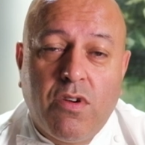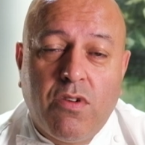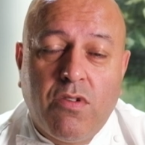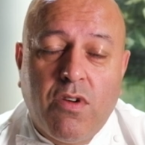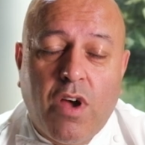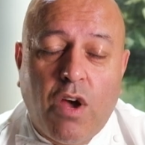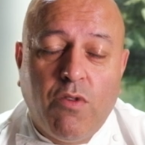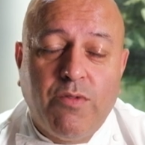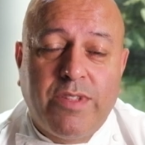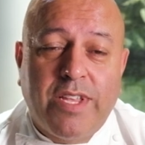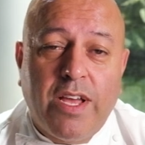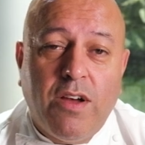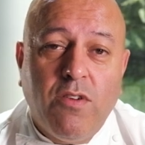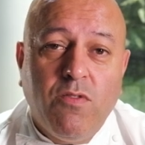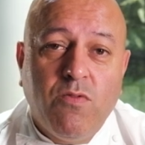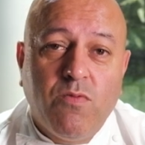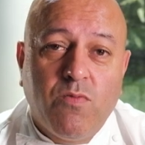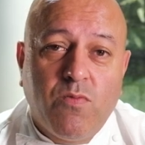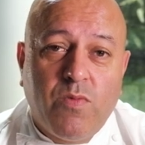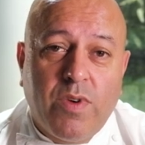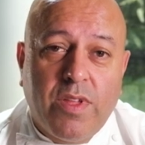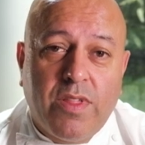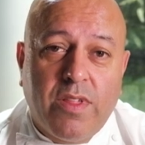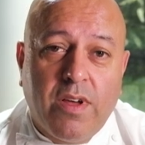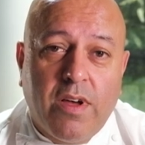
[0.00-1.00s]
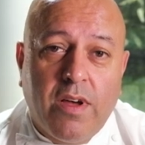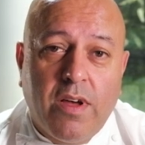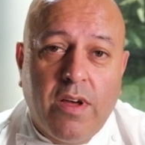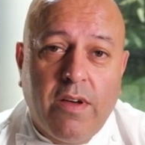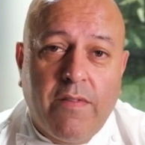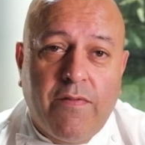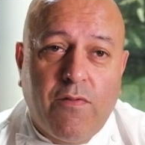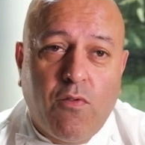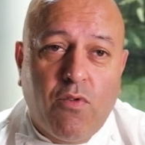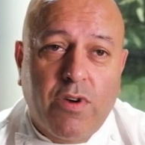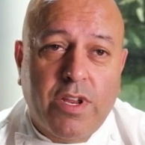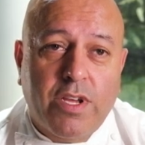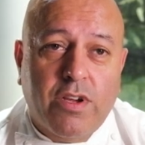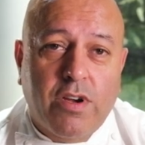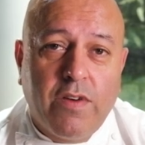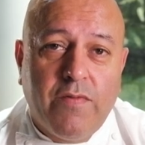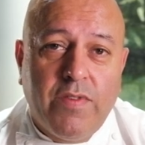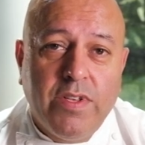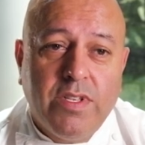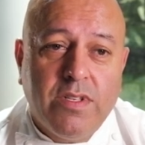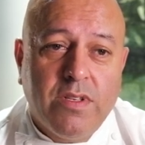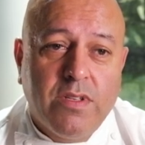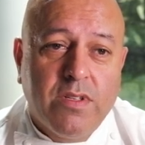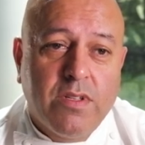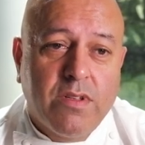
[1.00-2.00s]
hotel with uh, 40
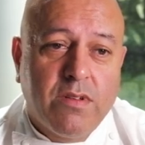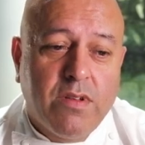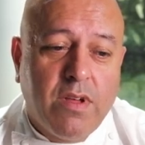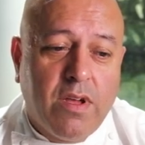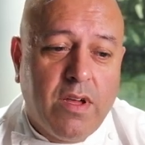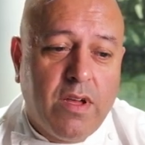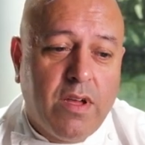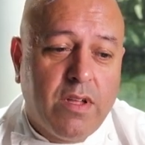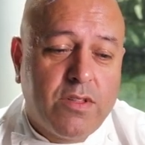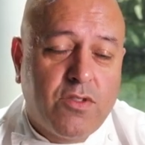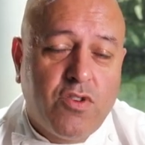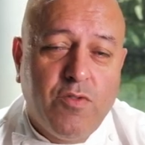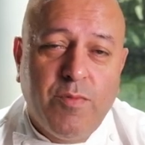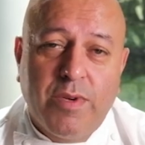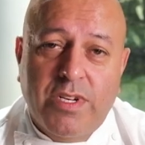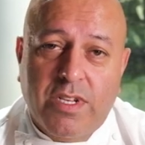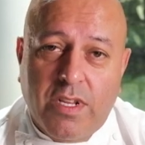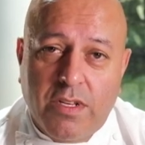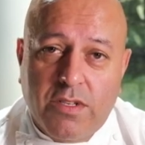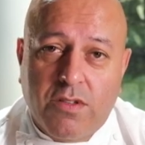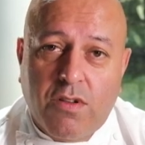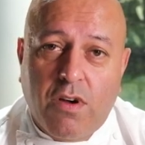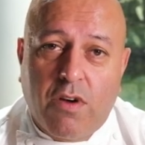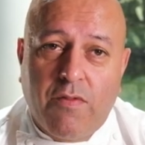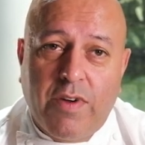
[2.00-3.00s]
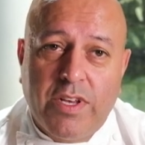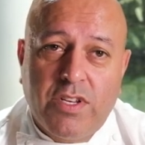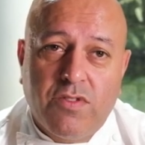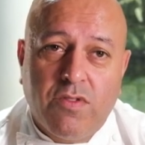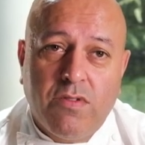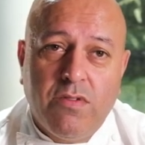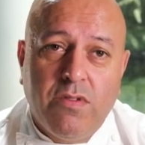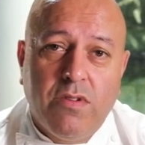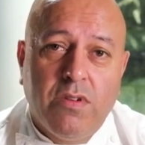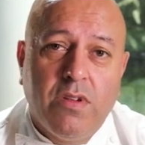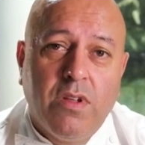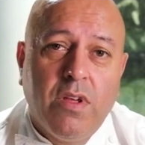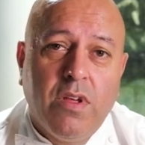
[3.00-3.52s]
covers, uh, two Michelin star restaurant.